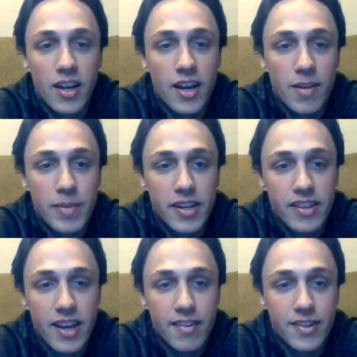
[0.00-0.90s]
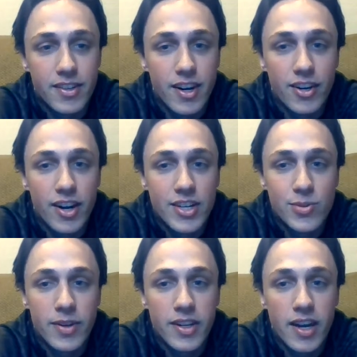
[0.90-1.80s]
Immediately after I
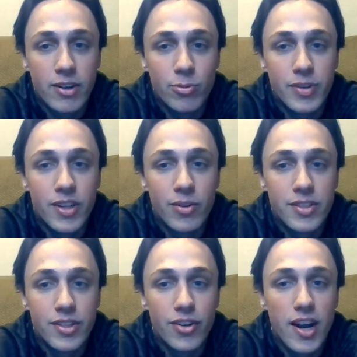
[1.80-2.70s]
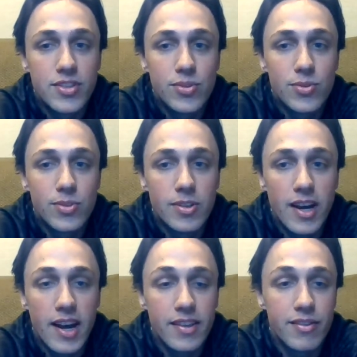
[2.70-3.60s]
graduate, I will be going to grad school
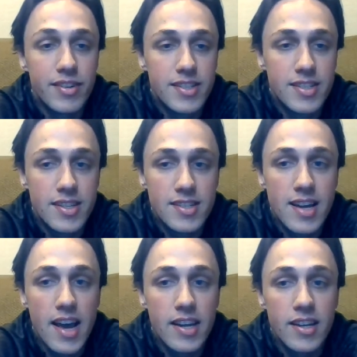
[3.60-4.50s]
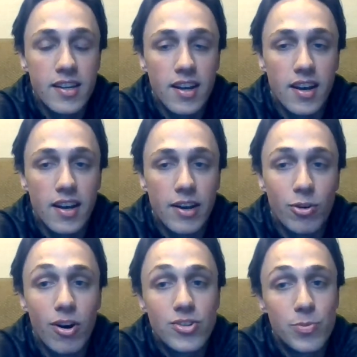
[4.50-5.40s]
at the University of Cincinnati. I
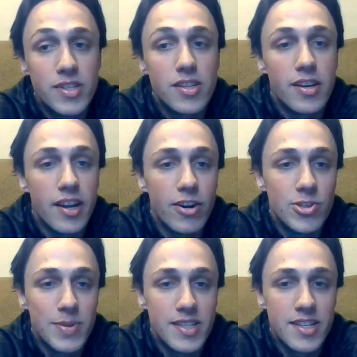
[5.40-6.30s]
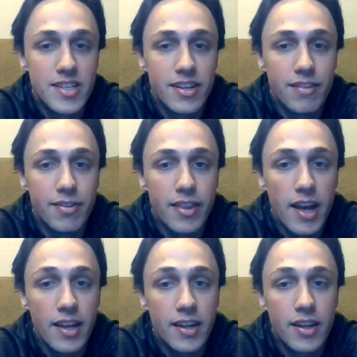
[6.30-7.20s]
will also be studying aerospace engineering for
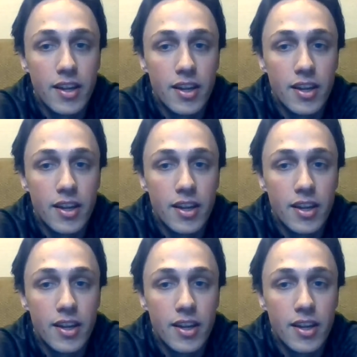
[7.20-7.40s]
that.